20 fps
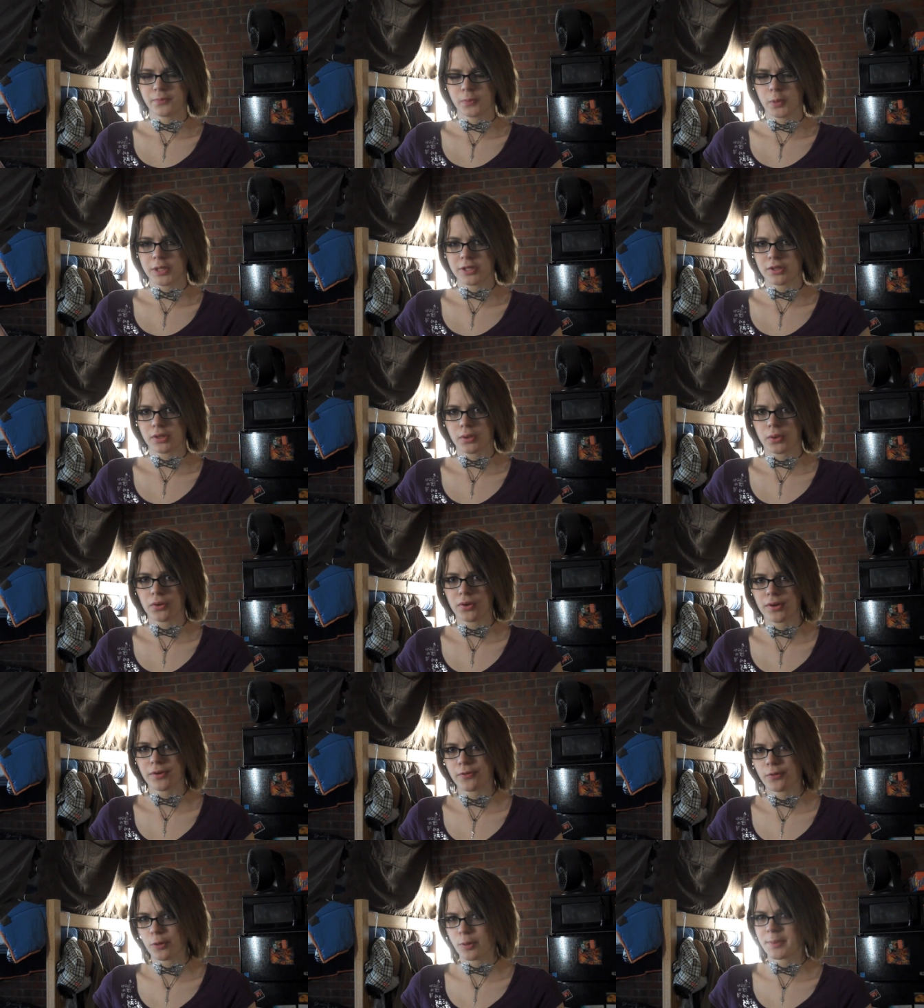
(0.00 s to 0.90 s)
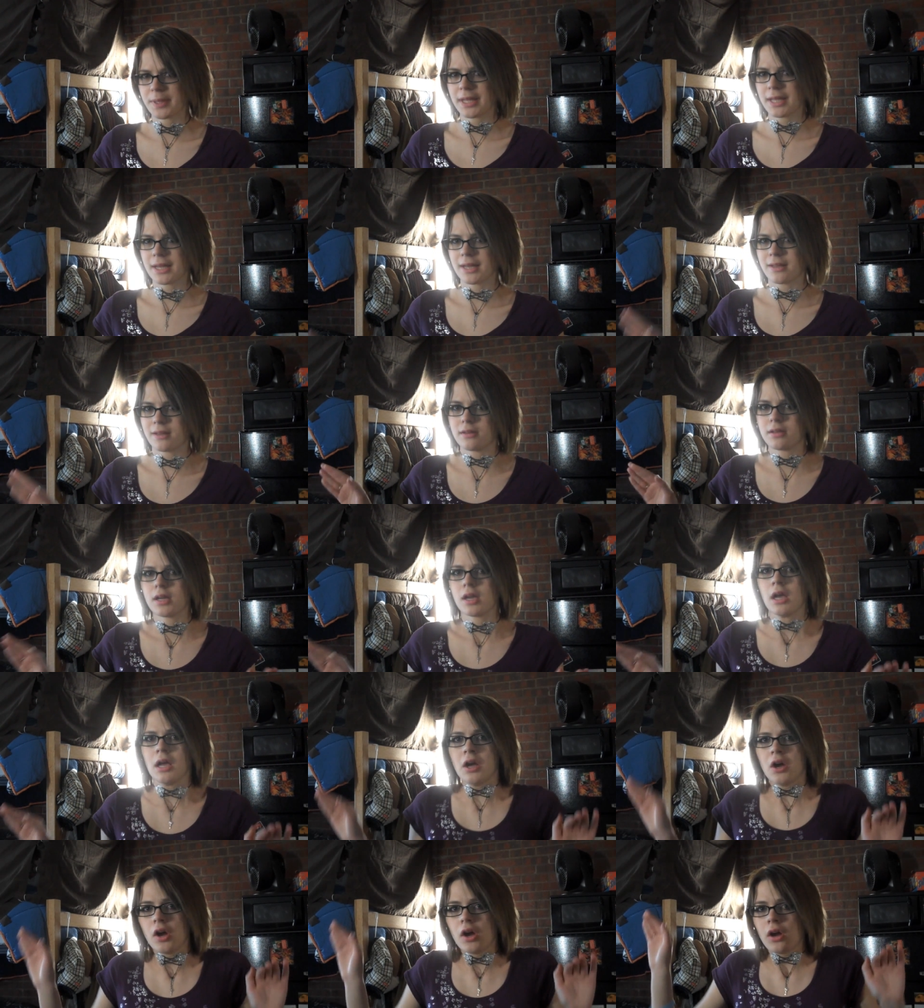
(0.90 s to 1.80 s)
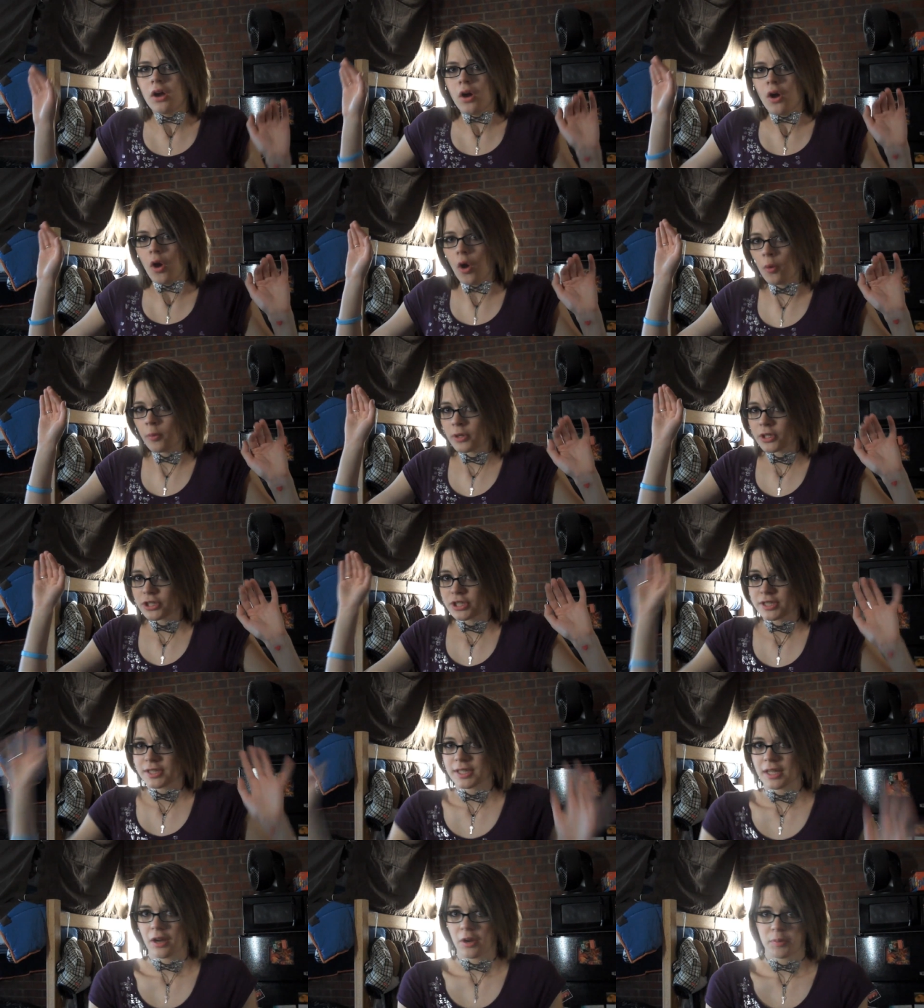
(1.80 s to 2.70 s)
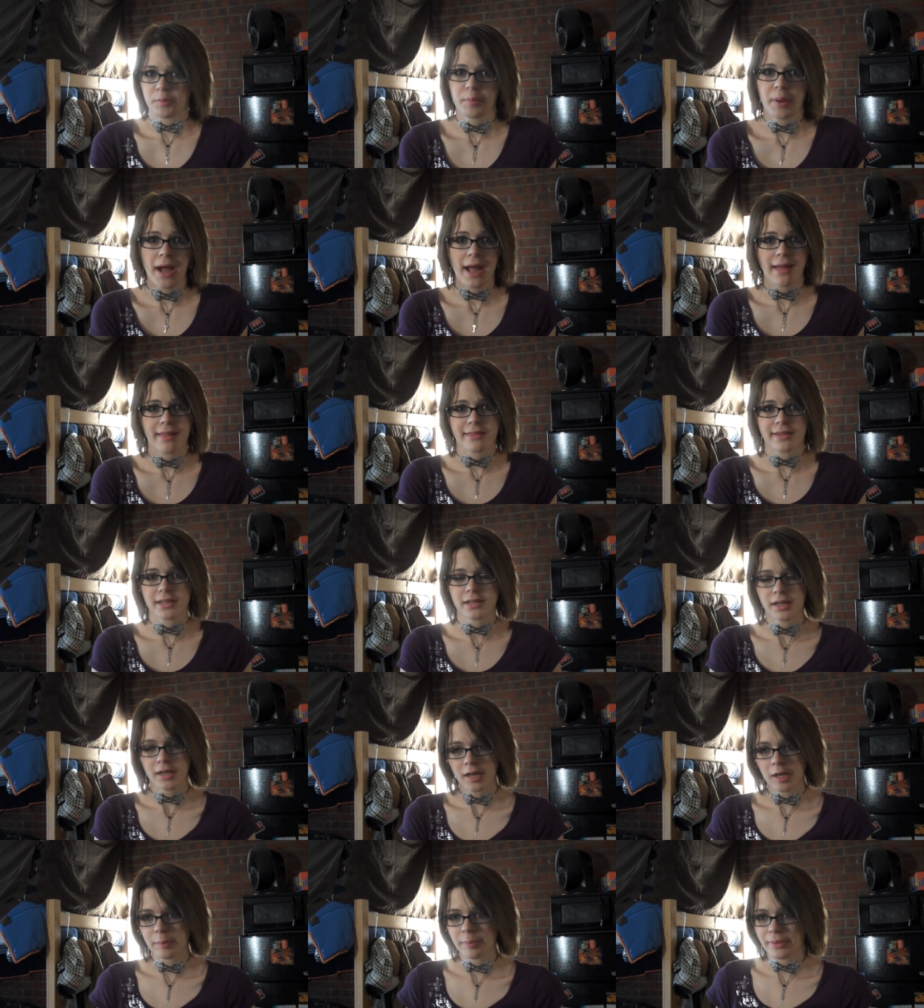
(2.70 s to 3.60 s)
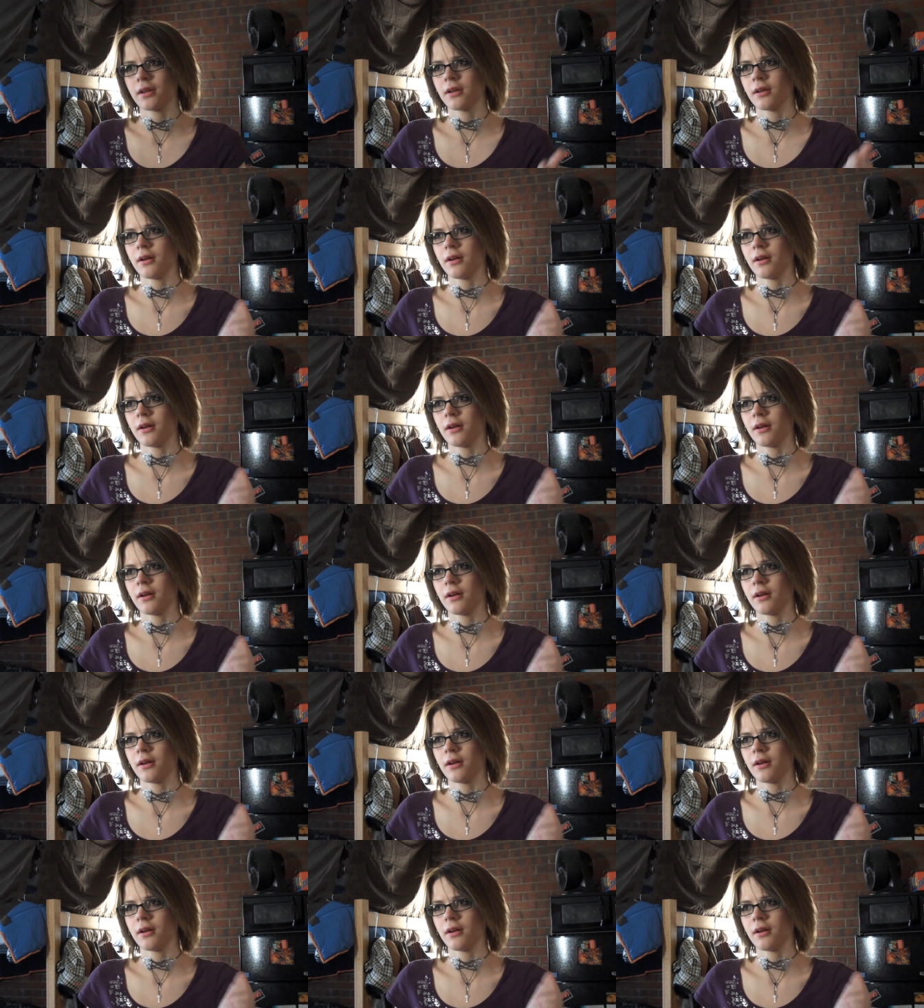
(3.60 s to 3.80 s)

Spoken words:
winter quarter for me, and homework just started piling up.